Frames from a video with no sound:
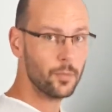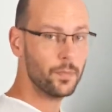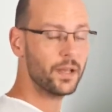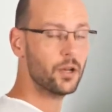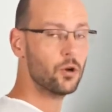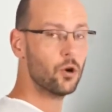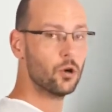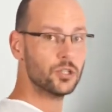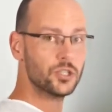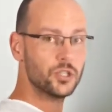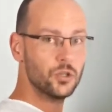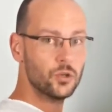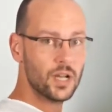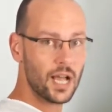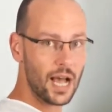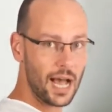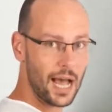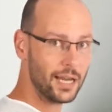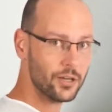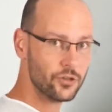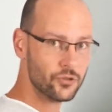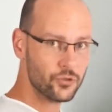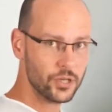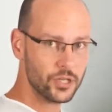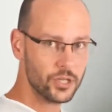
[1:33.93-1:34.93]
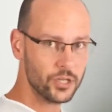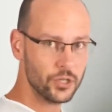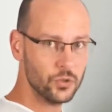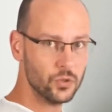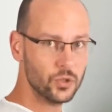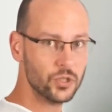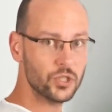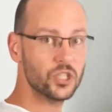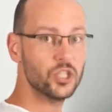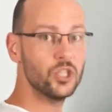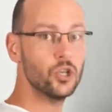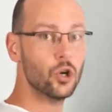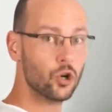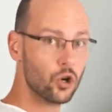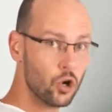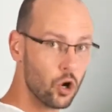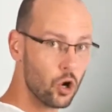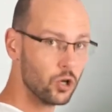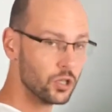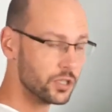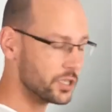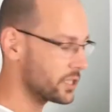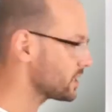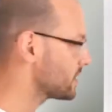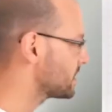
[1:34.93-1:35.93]
because you can't reduce your
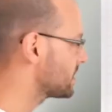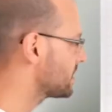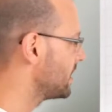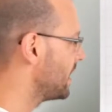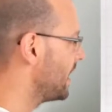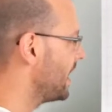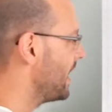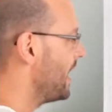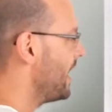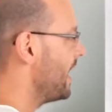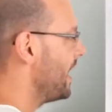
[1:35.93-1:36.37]
costs.